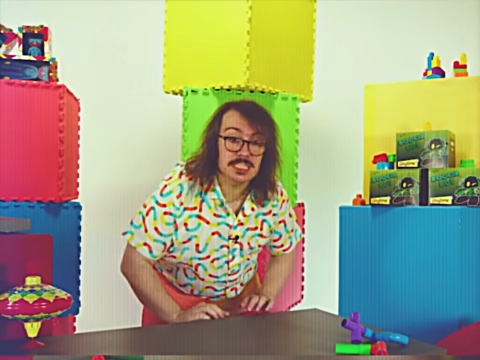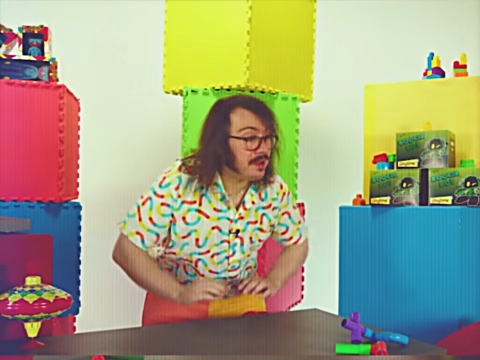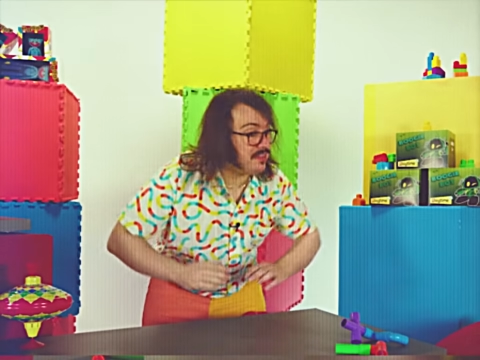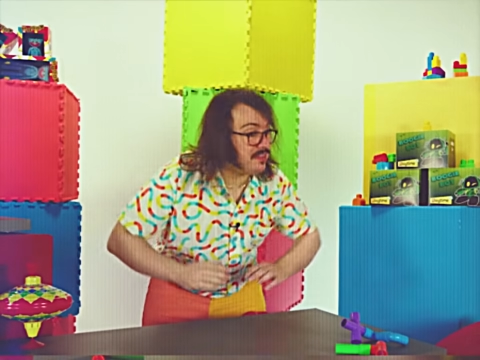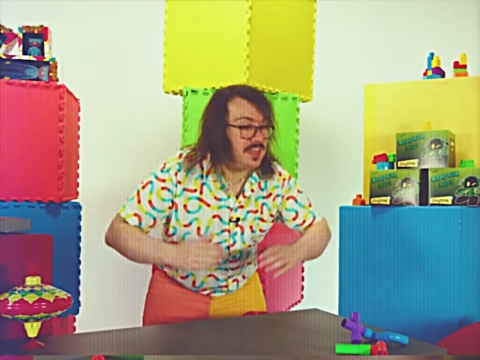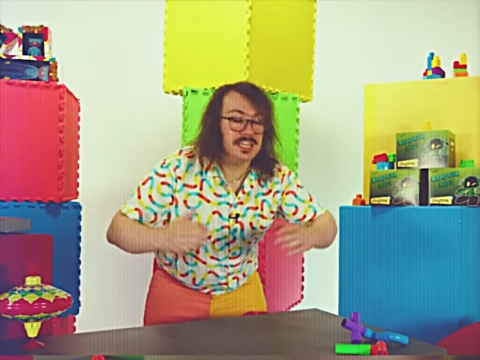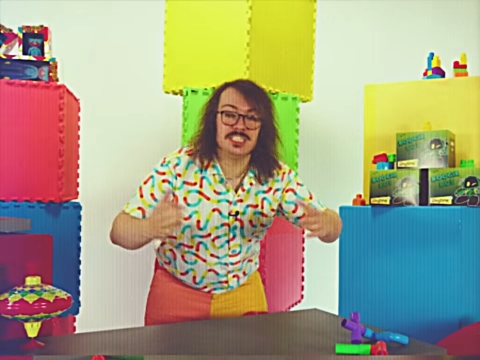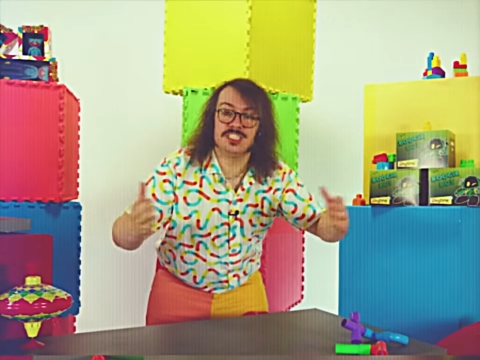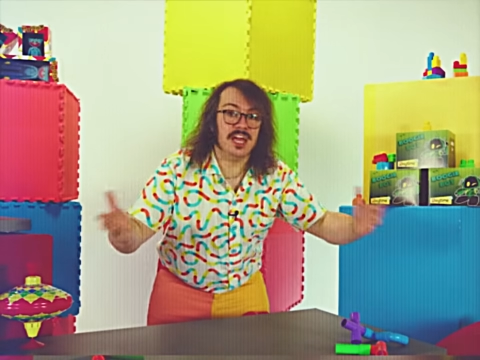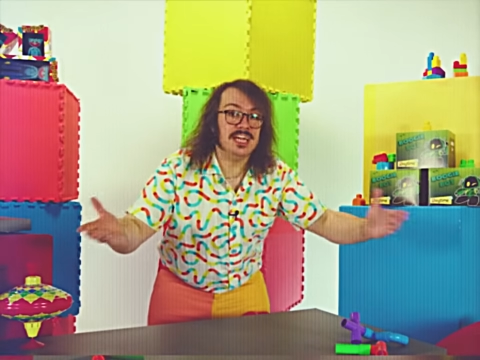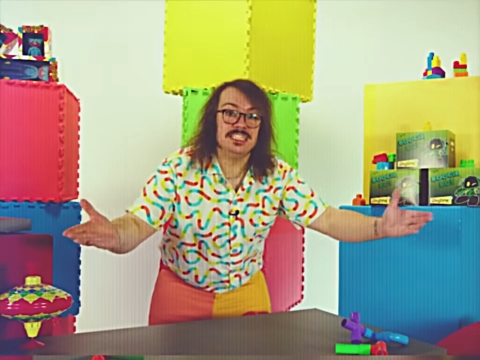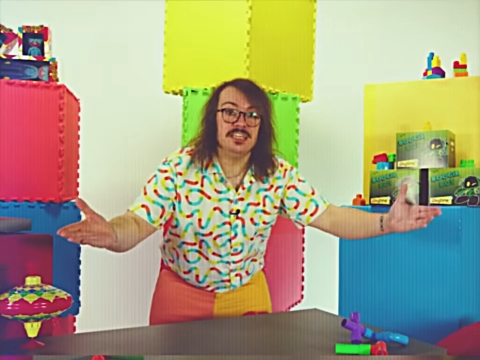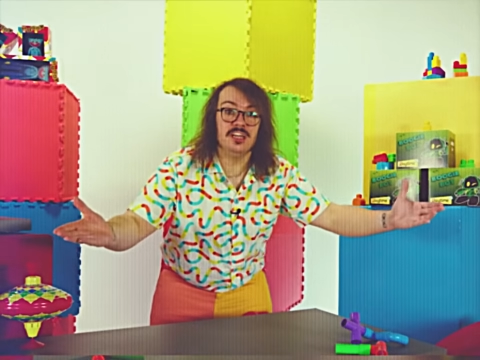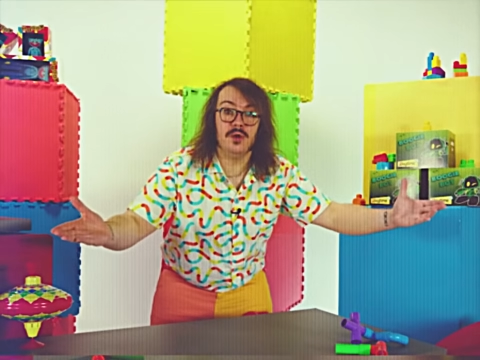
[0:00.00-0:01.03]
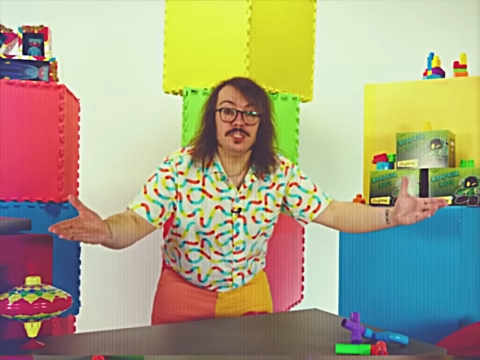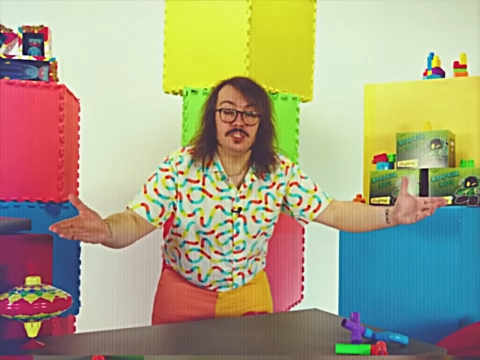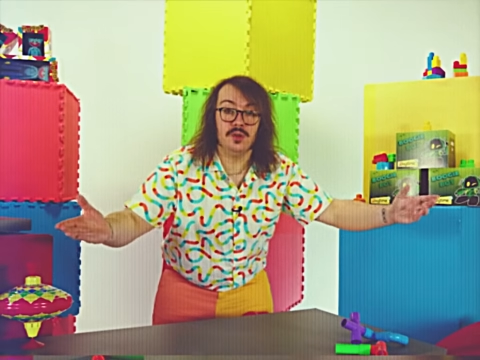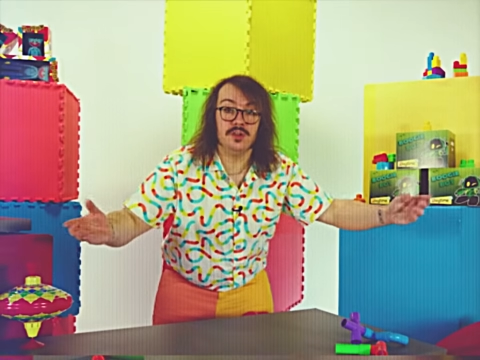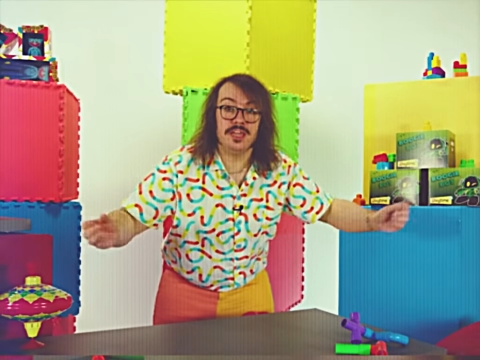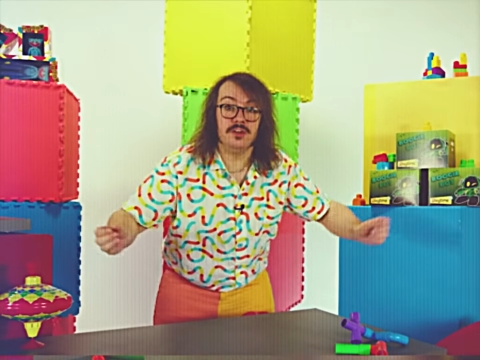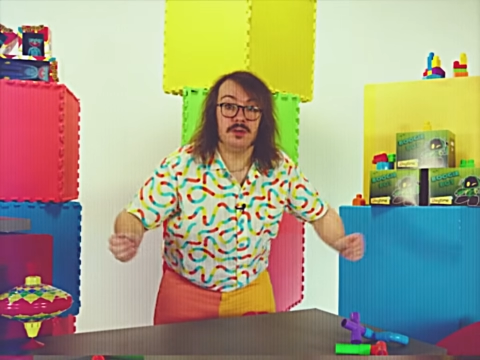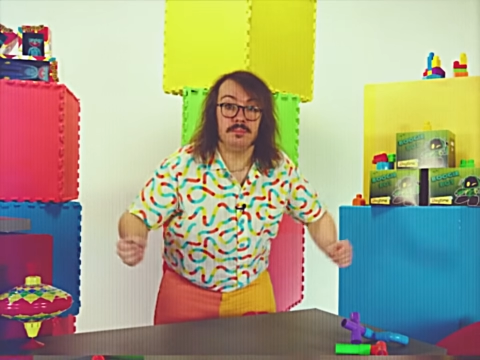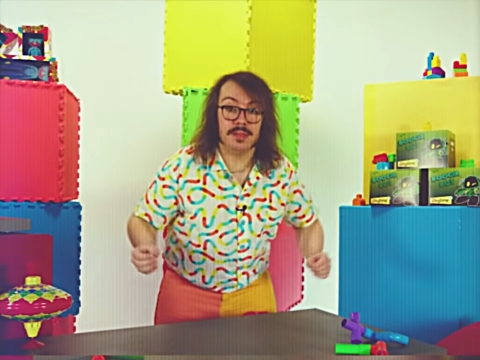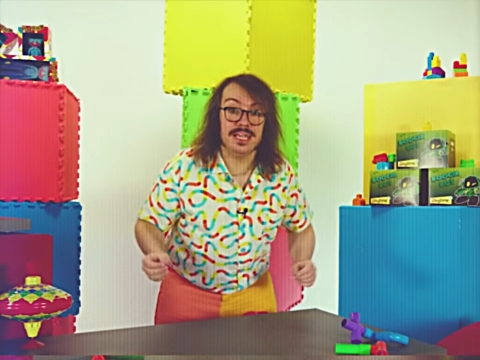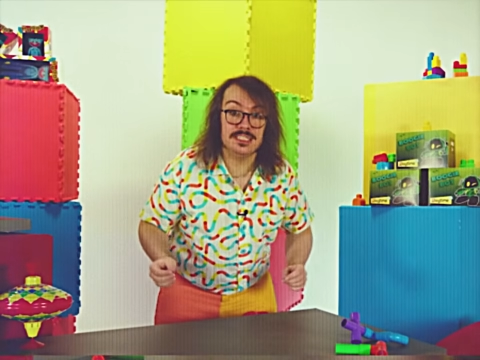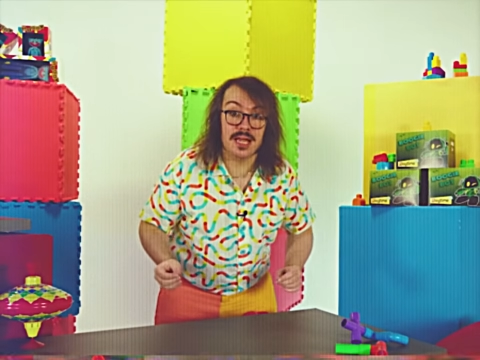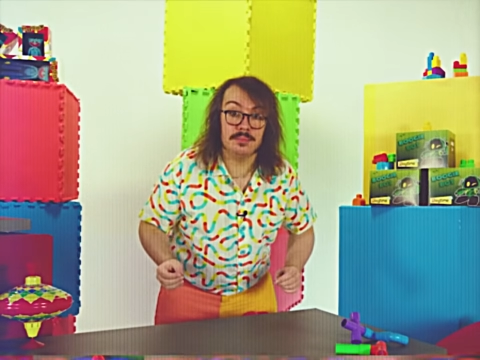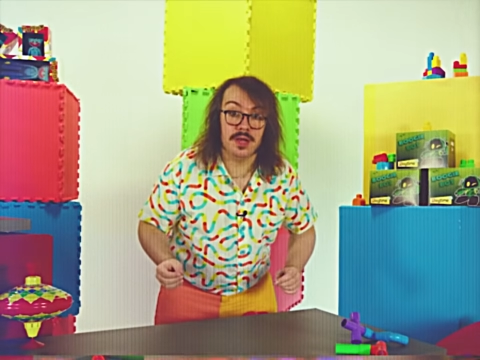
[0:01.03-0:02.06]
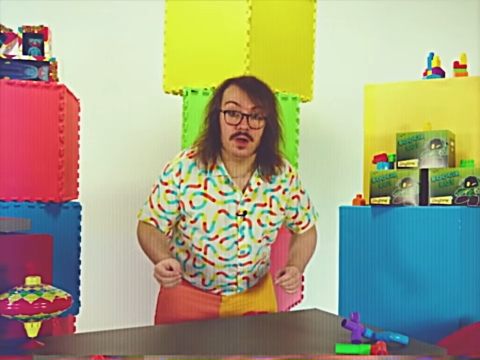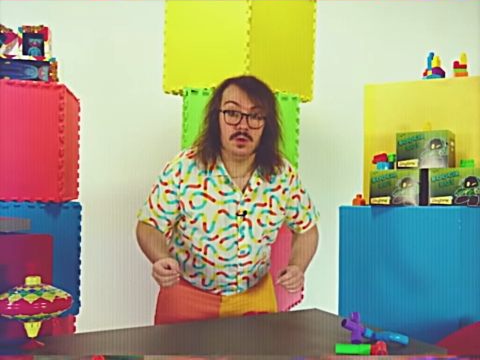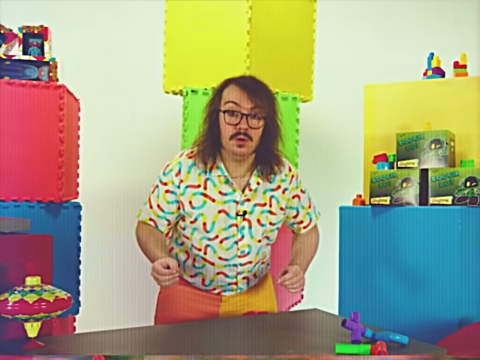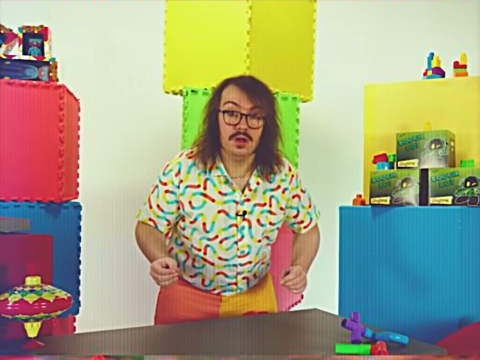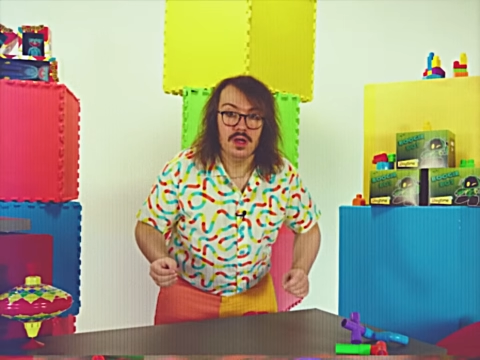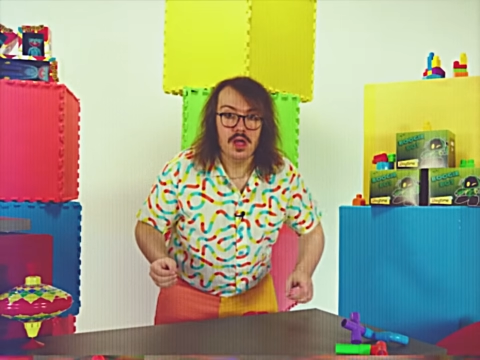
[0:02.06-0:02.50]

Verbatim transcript: about the exciting goings on here at Playtime Co.